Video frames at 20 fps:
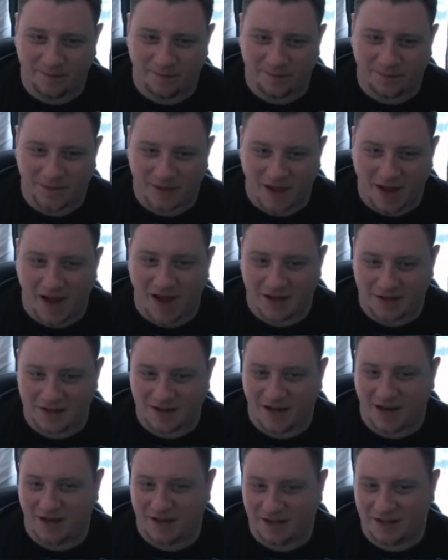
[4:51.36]
The art
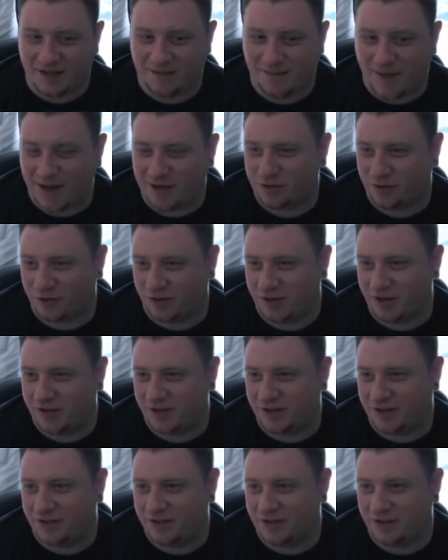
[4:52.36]
style in the
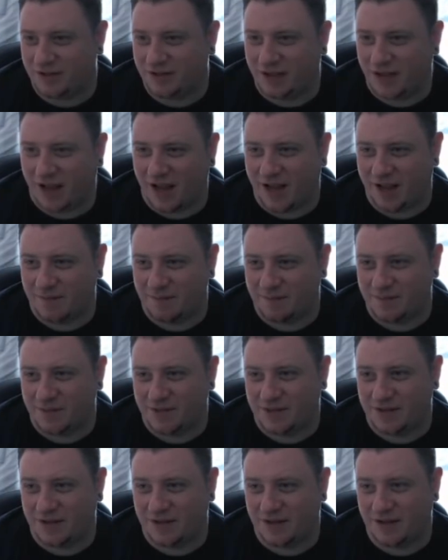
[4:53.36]
Metroid
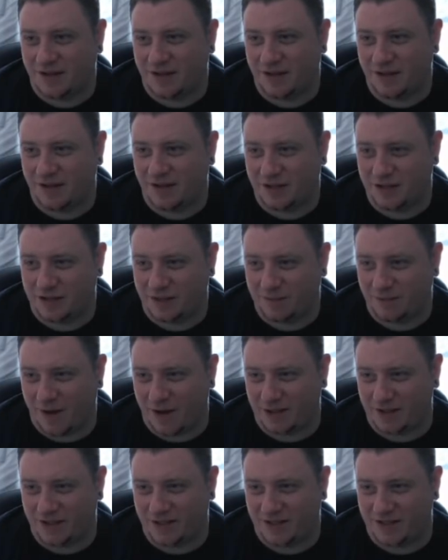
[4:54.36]
games,
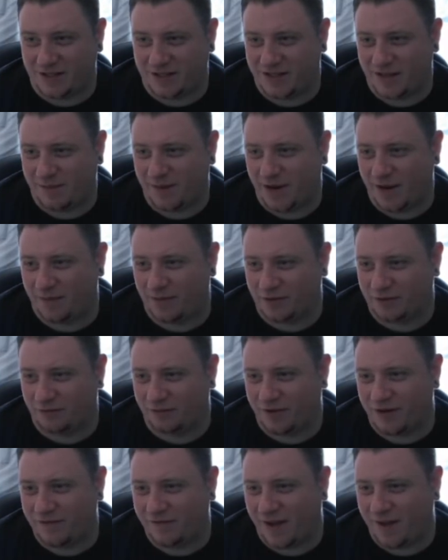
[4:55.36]
especially since they've been able to
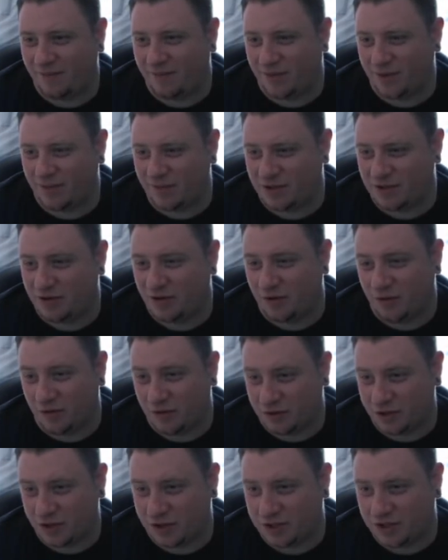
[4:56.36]
revamp them, is
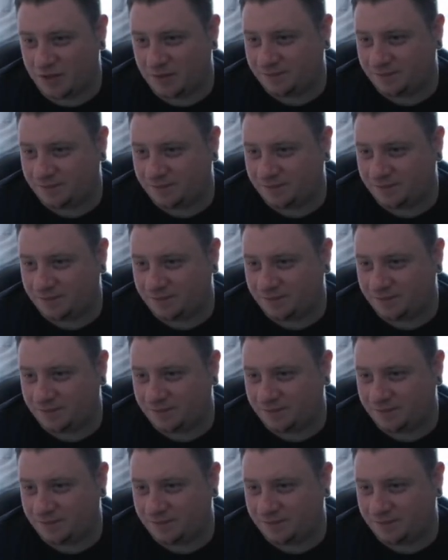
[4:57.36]
gorgeous.